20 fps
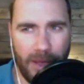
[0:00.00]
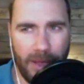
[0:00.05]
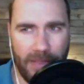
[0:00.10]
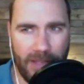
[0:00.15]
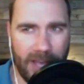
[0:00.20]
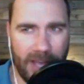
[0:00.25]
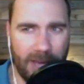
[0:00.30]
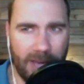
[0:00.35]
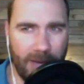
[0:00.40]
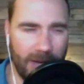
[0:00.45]

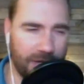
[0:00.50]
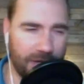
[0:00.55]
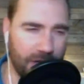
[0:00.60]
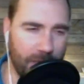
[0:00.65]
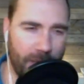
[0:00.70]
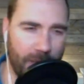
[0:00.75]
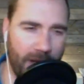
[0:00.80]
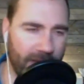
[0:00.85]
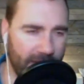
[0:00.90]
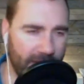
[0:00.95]
And then by the end of
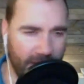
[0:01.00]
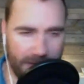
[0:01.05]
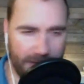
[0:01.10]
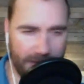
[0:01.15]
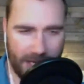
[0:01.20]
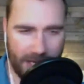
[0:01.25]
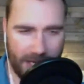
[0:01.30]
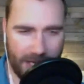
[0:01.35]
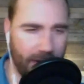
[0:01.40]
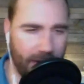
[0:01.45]
my trip out
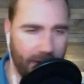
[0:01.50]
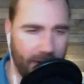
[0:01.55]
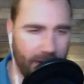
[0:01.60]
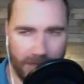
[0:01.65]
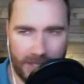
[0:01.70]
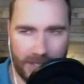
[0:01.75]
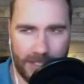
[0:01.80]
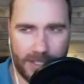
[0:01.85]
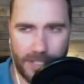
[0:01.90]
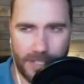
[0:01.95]
there, I was like,
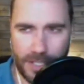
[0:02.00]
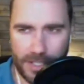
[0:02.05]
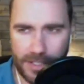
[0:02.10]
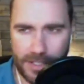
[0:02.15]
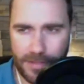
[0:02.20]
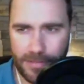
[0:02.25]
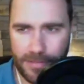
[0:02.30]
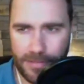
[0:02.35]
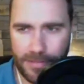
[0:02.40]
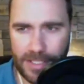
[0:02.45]
okay, this
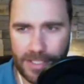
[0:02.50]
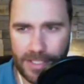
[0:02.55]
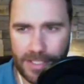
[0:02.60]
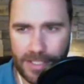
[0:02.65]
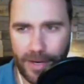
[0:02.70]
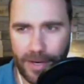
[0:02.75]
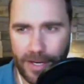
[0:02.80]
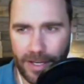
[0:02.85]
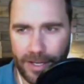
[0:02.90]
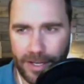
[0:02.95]
is
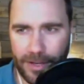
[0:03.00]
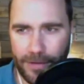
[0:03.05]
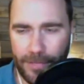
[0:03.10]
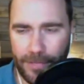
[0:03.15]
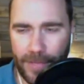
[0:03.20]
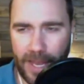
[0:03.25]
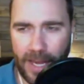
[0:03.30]
the way they do.